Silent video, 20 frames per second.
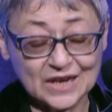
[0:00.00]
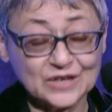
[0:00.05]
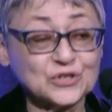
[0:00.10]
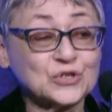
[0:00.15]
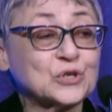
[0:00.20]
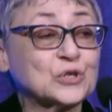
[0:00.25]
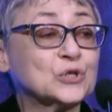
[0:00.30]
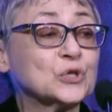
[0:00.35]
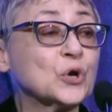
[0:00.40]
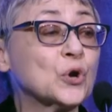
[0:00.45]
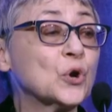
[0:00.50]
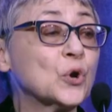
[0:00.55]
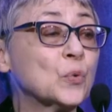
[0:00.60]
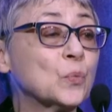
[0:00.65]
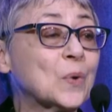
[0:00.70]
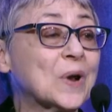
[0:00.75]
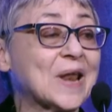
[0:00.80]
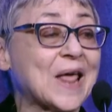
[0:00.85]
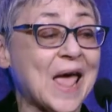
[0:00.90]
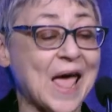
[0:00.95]
and to
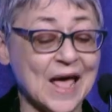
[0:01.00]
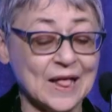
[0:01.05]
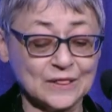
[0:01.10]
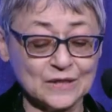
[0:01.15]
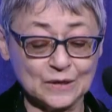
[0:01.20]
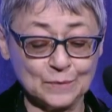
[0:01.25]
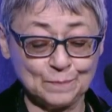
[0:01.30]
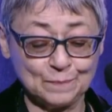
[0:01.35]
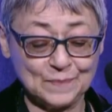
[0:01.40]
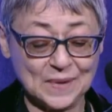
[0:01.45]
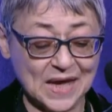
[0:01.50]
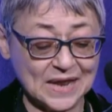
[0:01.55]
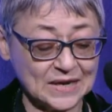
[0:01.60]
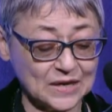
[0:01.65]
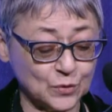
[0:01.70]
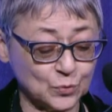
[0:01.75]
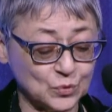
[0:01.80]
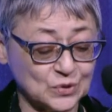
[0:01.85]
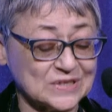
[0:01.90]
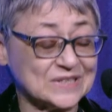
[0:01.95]
learn what Alan
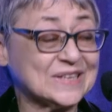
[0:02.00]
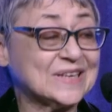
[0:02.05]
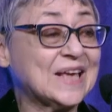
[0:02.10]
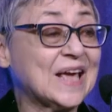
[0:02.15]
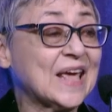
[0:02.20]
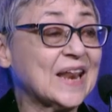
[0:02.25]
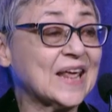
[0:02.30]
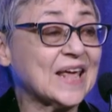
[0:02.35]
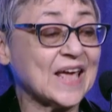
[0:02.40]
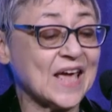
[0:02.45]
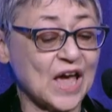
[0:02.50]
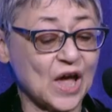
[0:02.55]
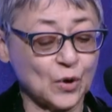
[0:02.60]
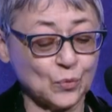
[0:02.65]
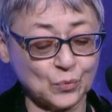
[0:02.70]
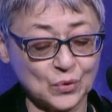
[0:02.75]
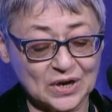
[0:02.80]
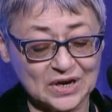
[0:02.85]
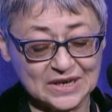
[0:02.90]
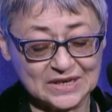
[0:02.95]
Bennett was getting
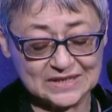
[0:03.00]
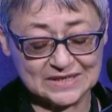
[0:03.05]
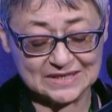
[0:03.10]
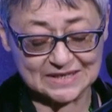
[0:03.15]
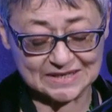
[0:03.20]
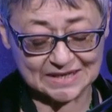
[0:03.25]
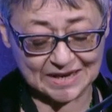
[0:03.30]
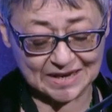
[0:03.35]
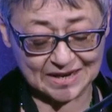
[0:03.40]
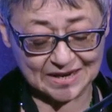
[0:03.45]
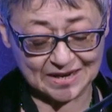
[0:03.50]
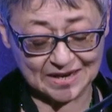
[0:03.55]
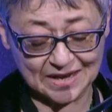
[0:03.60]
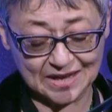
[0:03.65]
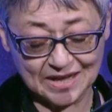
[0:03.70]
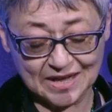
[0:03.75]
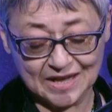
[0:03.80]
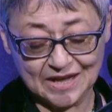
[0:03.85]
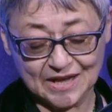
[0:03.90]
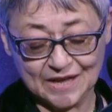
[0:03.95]
at when he said
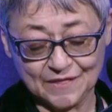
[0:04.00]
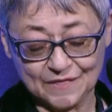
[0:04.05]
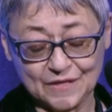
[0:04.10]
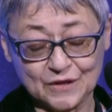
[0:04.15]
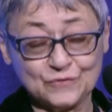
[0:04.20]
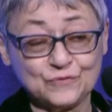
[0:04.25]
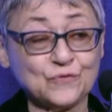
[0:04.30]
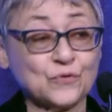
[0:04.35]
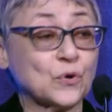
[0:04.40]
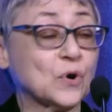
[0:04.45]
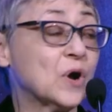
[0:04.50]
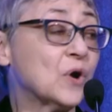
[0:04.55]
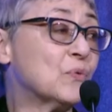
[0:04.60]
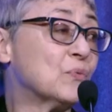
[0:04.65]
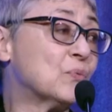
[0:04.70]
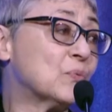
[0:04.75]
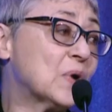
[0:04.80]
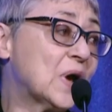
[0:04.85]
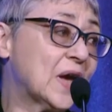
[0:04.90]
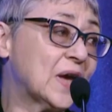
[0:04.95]
that for a
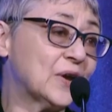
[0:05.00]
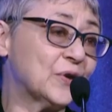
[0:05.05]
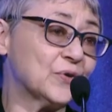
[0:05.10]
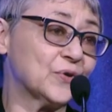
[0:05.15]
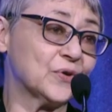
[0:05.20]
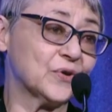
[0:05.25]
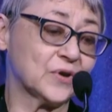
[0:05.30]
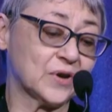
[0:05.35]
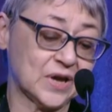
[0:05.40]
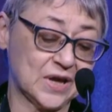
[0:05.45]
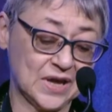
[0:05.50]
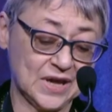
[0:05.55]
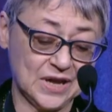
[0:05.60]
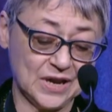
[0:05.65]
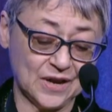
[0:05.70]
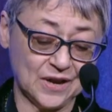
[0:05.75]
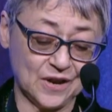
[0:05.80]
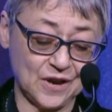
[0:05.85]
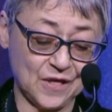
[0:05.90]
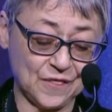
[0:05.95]
writer,
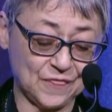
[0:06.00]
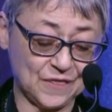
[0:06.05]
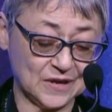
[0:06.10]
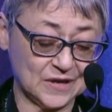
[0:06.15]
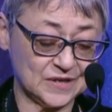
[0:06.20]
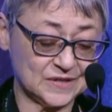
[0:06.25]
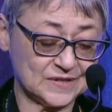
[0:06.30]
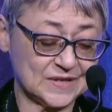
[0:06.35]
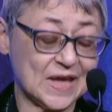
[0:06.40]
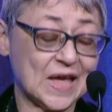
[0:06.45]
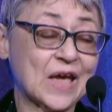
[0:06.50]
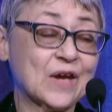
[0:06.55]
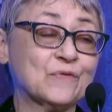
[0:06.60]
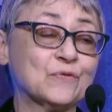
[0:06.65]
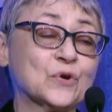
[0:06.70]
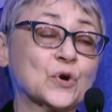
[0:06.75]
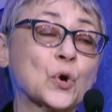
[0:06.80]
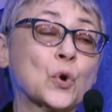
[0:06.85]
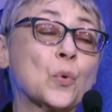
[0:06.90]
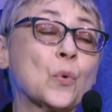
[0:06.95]
nothing is
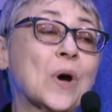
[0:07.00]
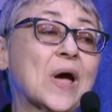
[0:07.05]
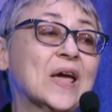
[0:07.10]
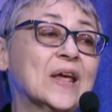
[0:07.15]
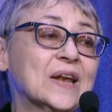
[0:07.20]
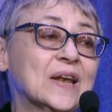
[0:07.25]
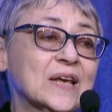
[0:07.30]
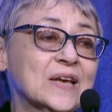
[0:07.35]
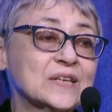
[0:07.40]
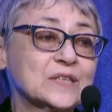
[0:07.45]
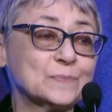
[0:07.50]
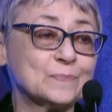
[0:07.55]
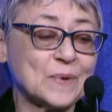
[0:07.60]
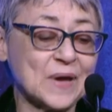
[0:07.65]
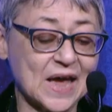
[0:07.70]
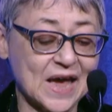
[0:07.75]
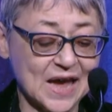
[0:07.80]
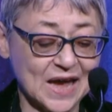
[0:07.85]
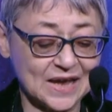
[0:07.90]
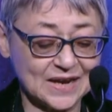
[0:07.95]
ever quite as
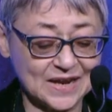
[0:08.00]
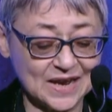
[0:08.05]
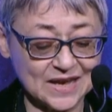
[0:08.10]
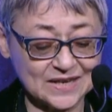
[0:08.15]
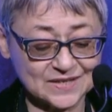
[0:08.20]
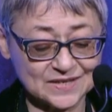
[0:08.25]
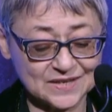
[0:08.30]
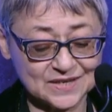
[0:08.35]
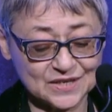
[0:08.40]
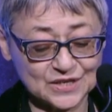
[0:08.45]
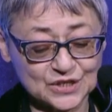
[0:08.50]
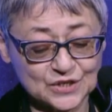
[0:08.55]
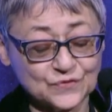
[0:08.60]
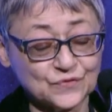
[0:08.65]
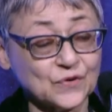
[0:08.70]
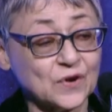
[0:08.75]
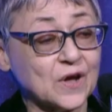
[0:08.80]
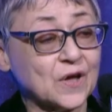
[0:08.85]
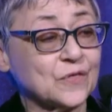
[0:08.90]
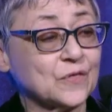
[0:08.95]
bad as it is
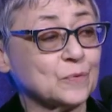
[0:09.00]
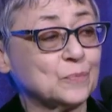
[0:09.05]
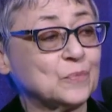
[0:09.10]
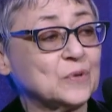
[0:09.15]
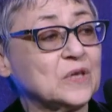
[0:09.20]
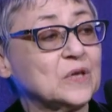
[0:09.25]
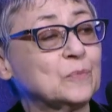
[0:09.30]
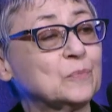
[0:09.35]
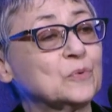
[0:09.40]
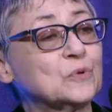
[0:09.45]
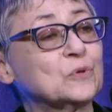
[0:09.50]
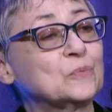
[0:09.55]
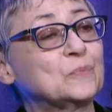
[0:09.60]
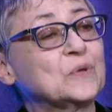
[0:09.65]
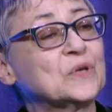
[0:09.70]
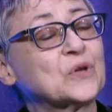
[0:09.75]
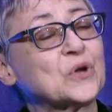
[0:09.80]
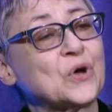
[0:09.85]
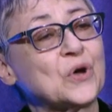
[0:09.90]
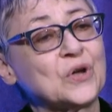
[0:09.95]
for other people
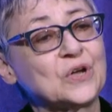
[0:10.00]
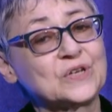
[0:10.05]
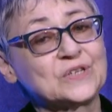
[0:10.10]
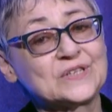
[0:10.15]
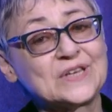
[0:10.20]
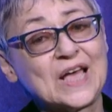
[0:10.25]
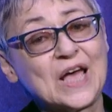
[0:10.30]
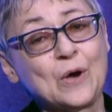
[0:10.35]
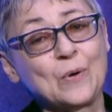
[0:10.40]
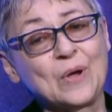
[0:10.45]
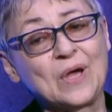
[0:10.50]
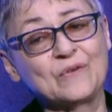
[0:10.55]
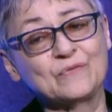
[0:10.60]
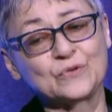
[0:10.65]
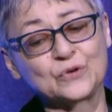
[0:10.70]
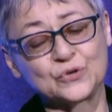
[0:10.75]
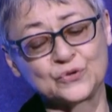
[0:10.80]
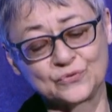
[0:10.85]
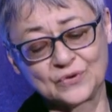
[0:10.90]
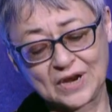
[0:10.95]
because,
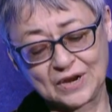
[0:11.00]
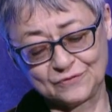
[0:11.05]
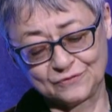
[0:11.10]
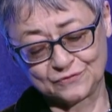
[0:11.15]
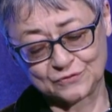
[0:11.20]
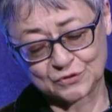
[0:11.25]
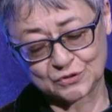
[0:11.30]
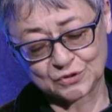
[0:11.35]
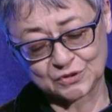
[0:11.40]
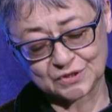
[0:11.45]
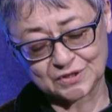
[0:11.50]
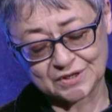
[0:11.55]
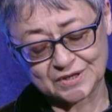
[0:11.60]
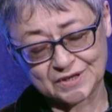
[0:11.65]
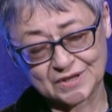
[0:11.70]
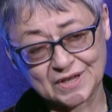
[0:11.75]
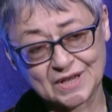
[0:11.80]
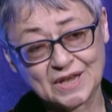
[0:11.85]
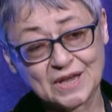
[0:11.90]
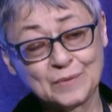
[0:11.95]
however dreadful,
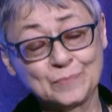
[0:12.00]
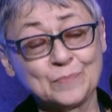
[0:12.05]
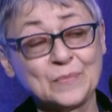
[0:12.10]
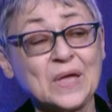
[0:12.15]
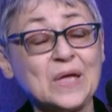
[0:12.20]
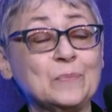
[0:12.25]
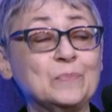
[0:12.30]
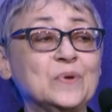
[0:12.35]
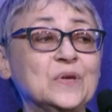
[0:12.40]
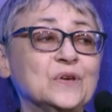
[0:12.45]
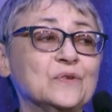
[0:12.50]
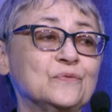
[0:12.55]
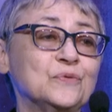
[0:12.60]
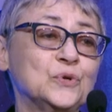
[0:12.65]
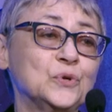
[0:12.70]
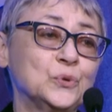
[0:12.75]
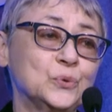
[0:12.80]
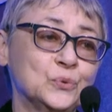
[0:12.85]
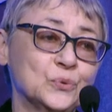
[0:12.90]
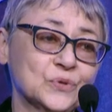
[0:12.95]
it may be of
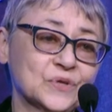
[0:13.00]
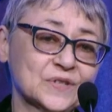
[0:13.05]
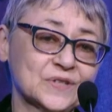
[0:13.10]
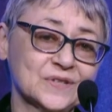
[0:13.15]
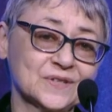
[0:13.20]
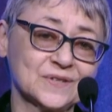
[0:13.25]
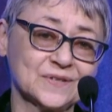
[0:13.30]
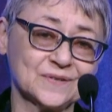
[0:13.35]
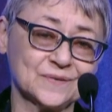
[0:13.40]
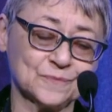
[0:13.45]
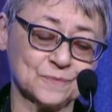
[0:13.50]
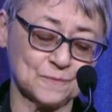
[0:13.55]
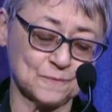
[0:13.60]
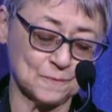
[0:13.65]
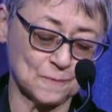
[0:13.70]
use.